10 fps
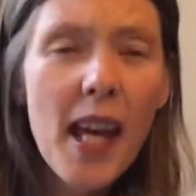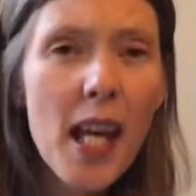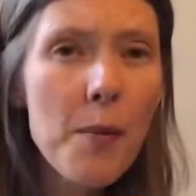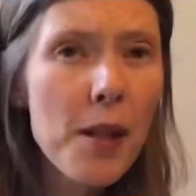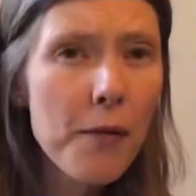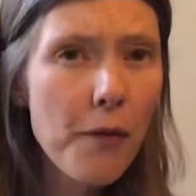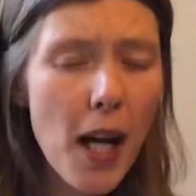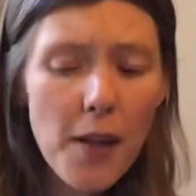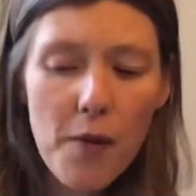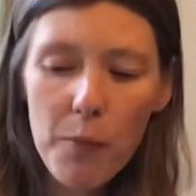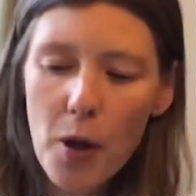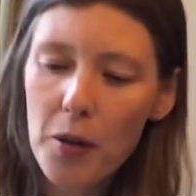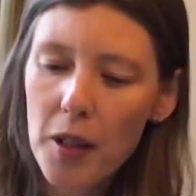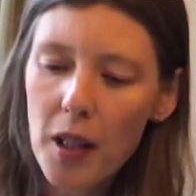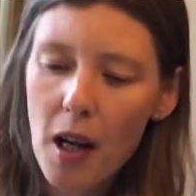He was afraid of the
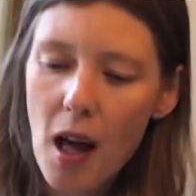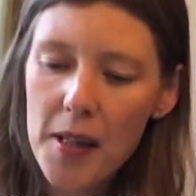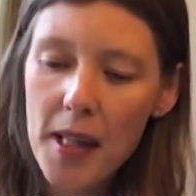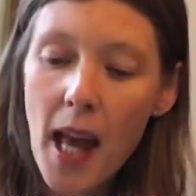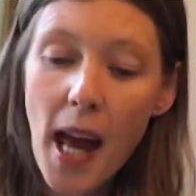broken glass,